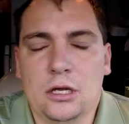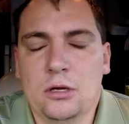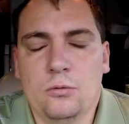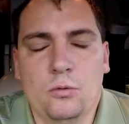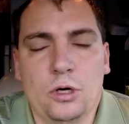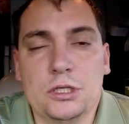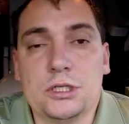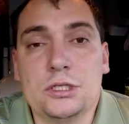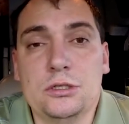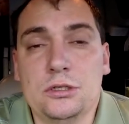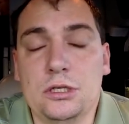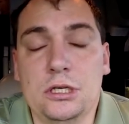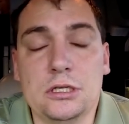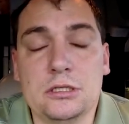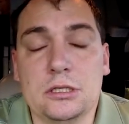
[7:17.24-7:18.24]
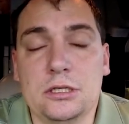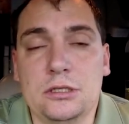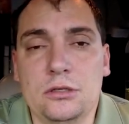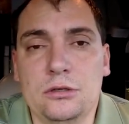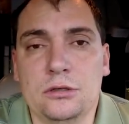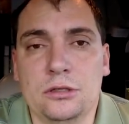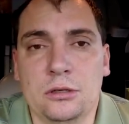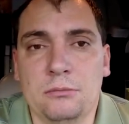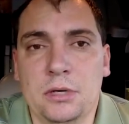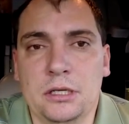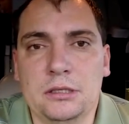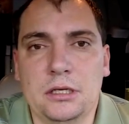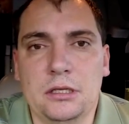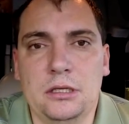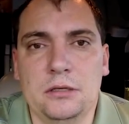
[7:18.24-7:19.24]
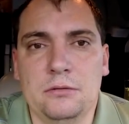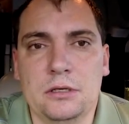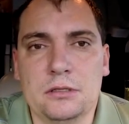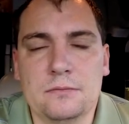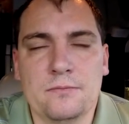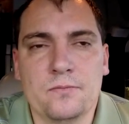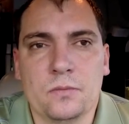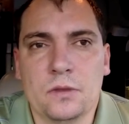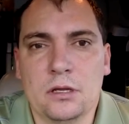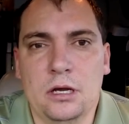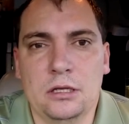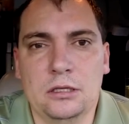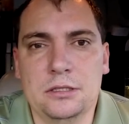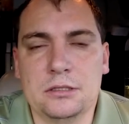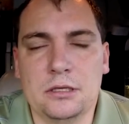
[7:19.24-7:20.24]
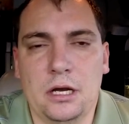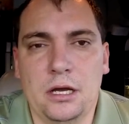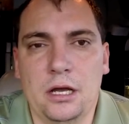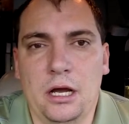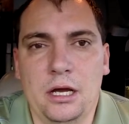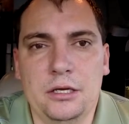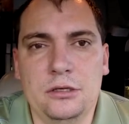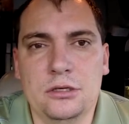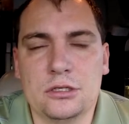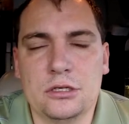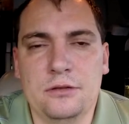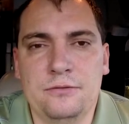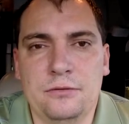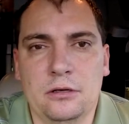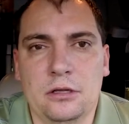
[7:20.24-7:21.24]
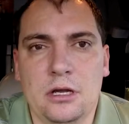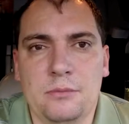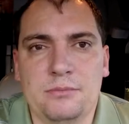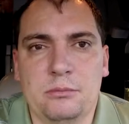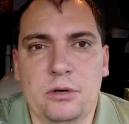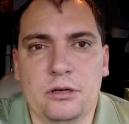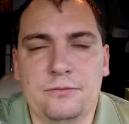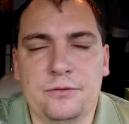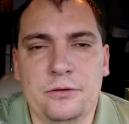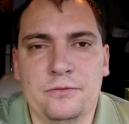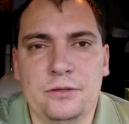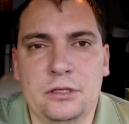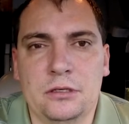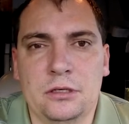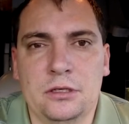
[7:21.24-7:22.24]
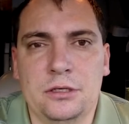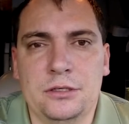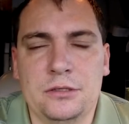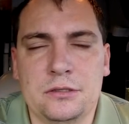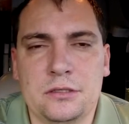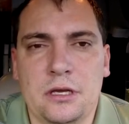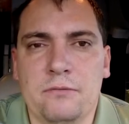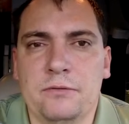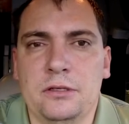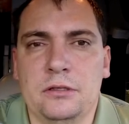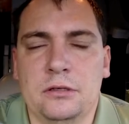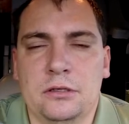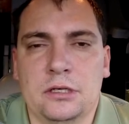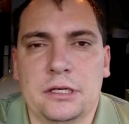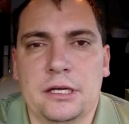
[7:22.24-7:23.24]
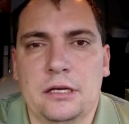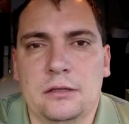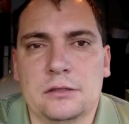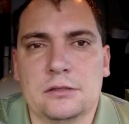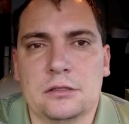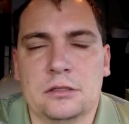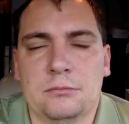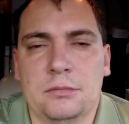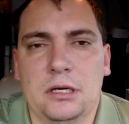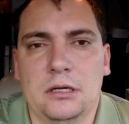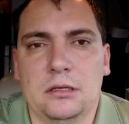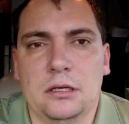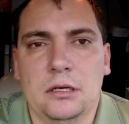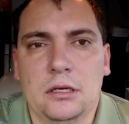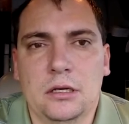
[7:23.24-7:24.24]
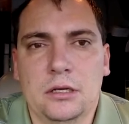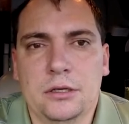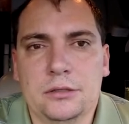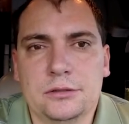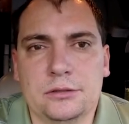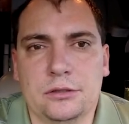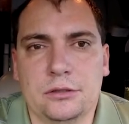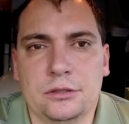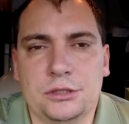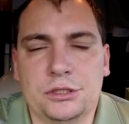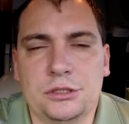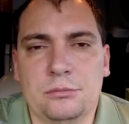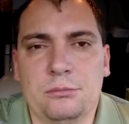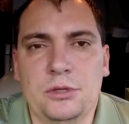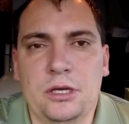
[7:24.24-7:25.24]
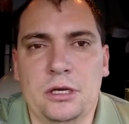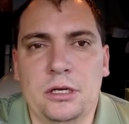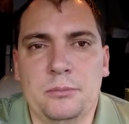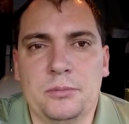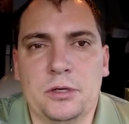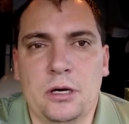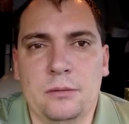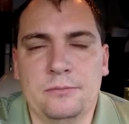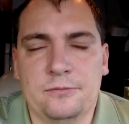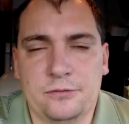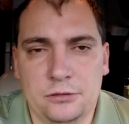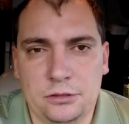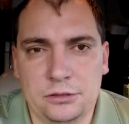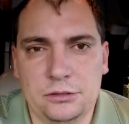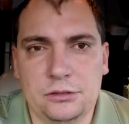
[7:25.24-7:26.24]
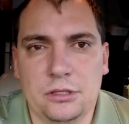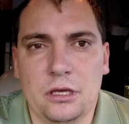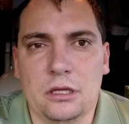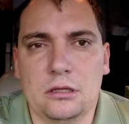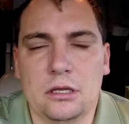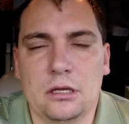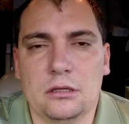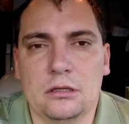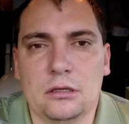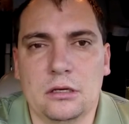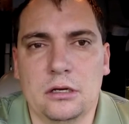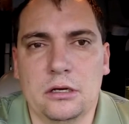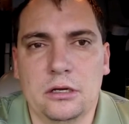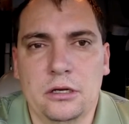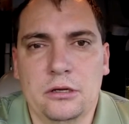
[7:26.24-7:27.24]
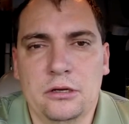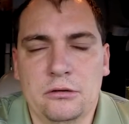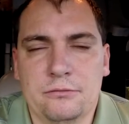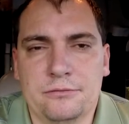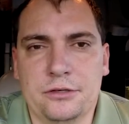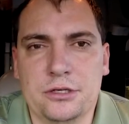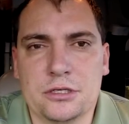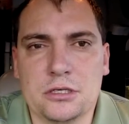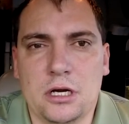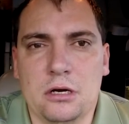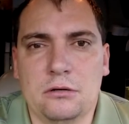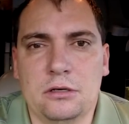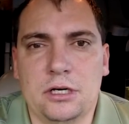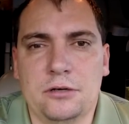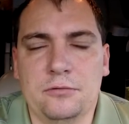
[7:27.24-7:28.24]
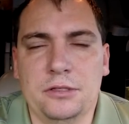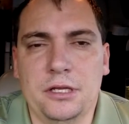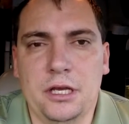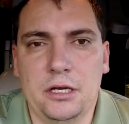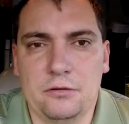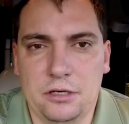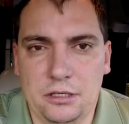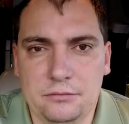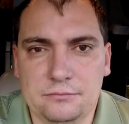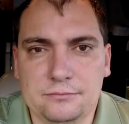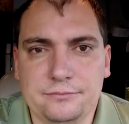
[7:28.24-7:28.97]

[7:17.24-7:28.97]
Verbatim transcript: which you easily do in a month, anyways. At least I, I usually fill up about 1500 to 1700 gallons in a month, so it shouldn't be any problem for us to get that uh, free shower every day, right?